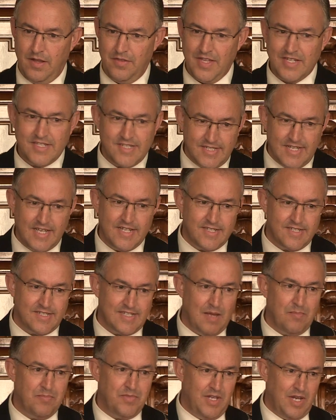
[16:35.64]
That says
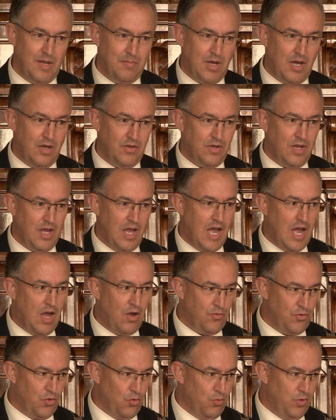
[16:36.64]
something about
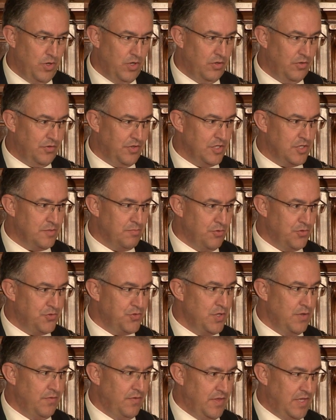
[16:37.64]
how the world is
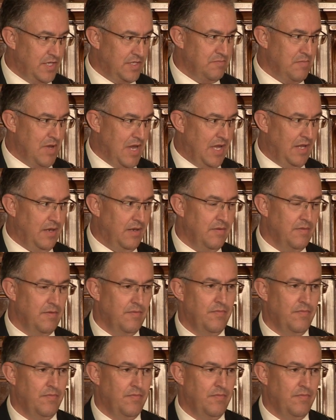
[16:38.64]
perceiving this man.